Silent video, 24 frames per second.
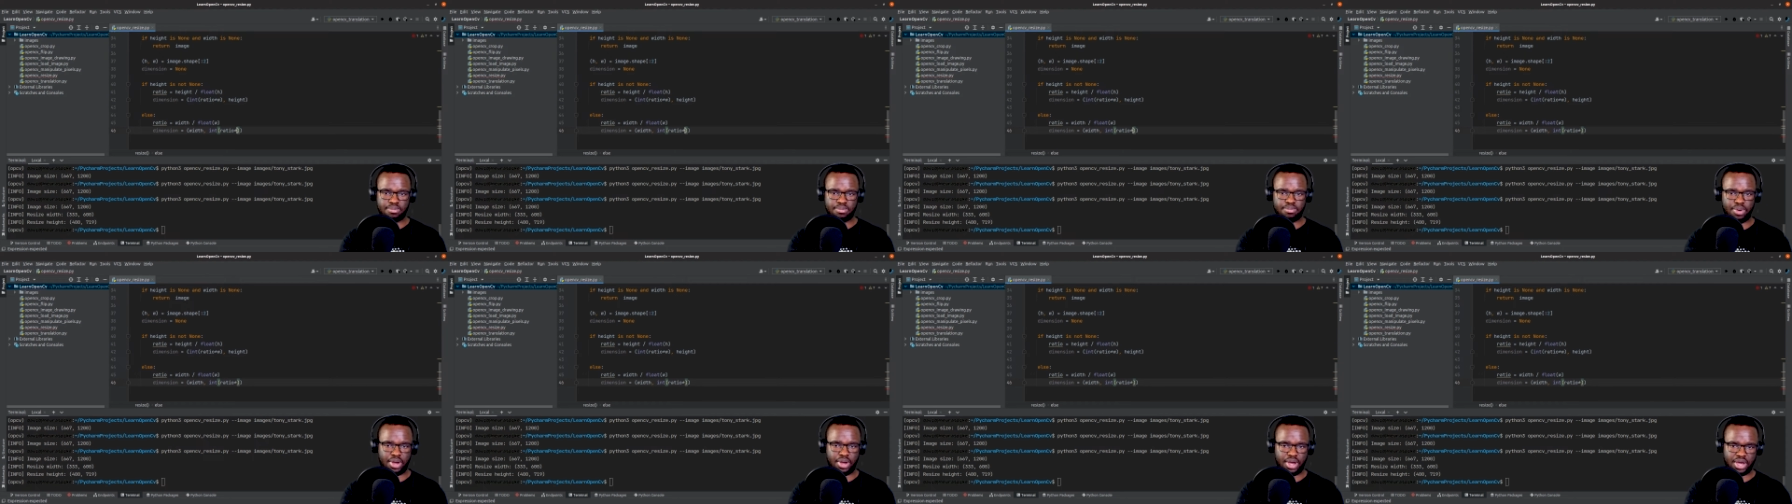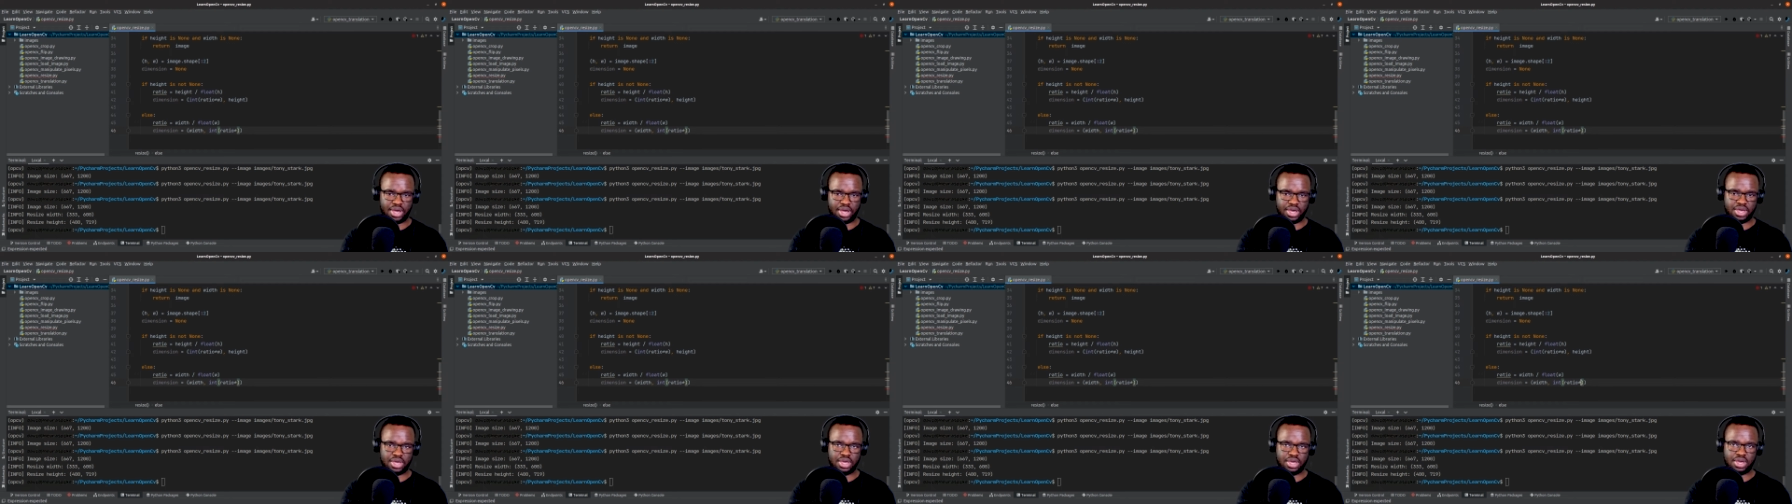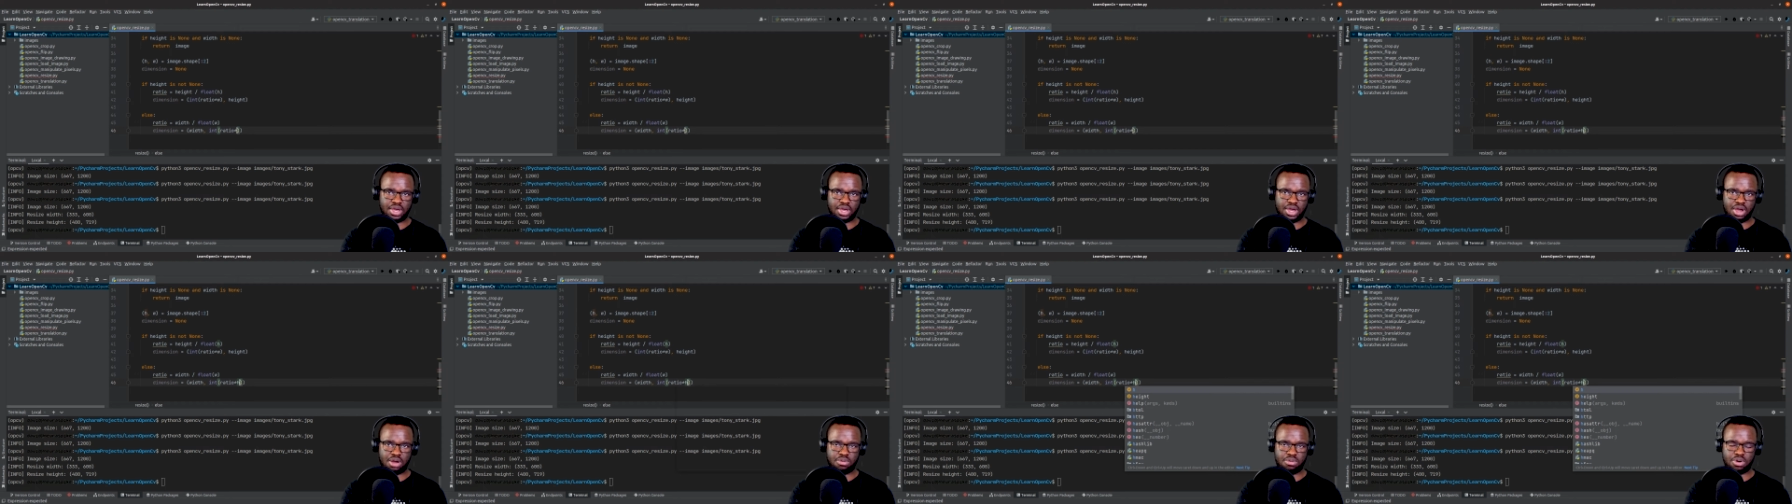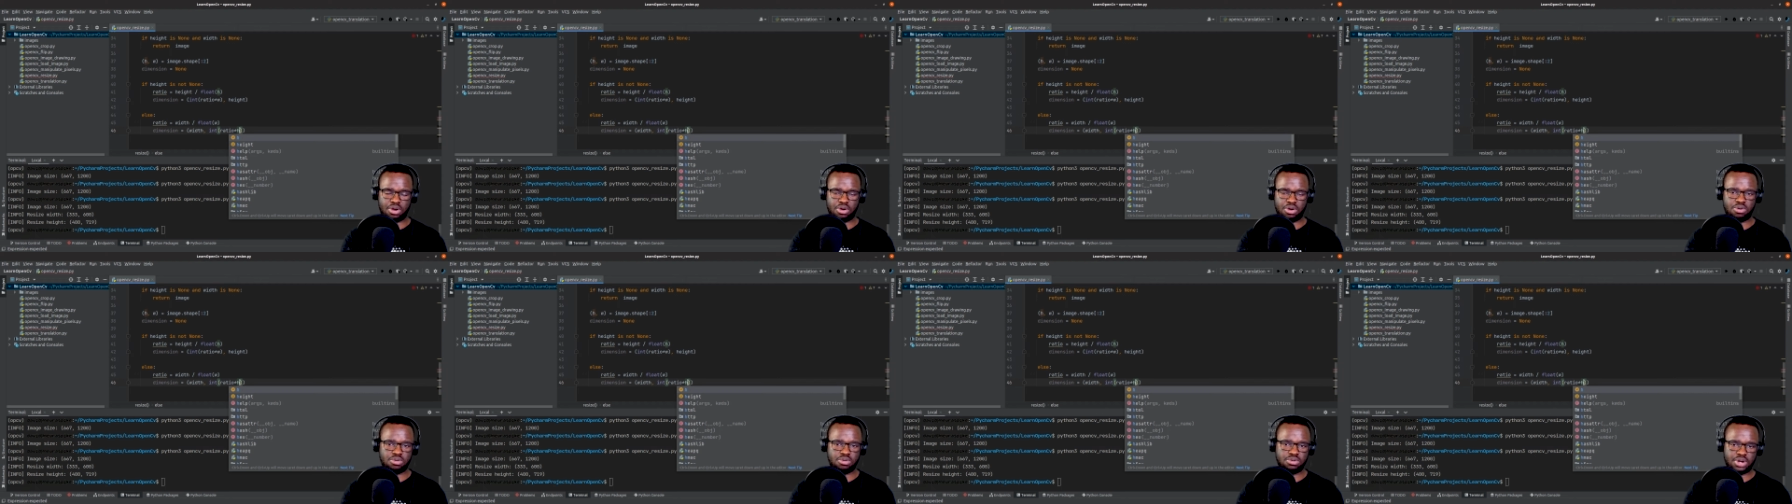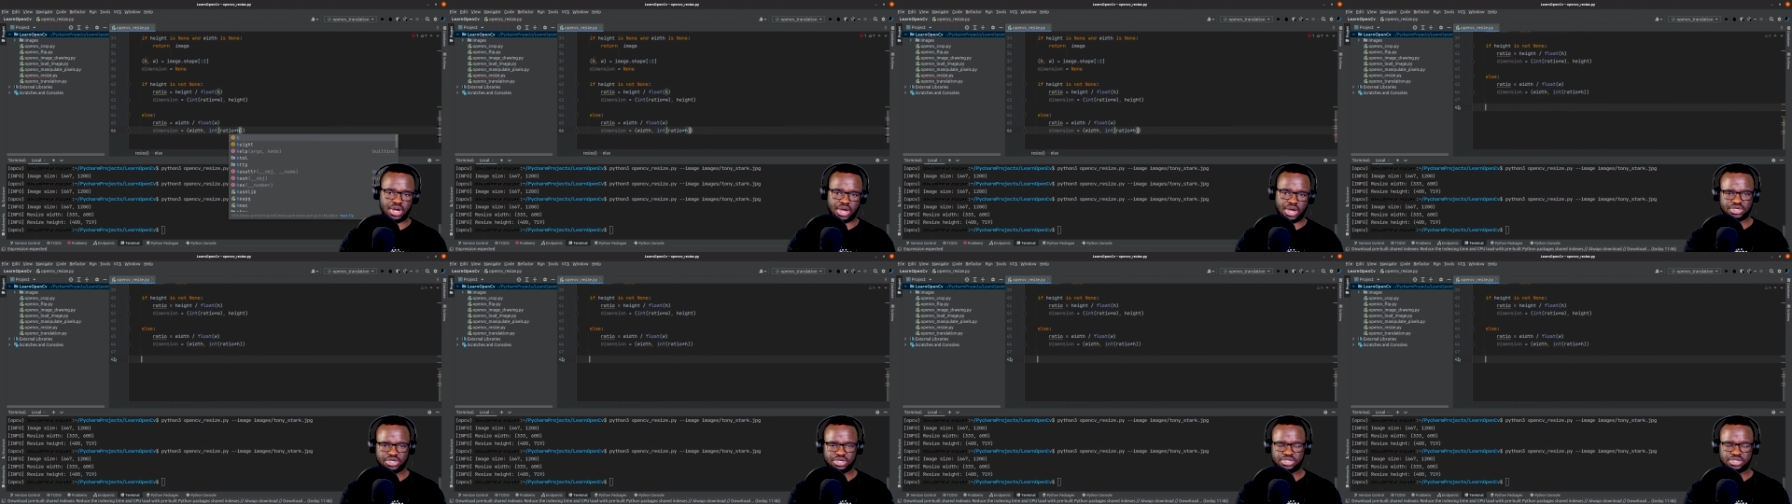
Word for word: by our old height.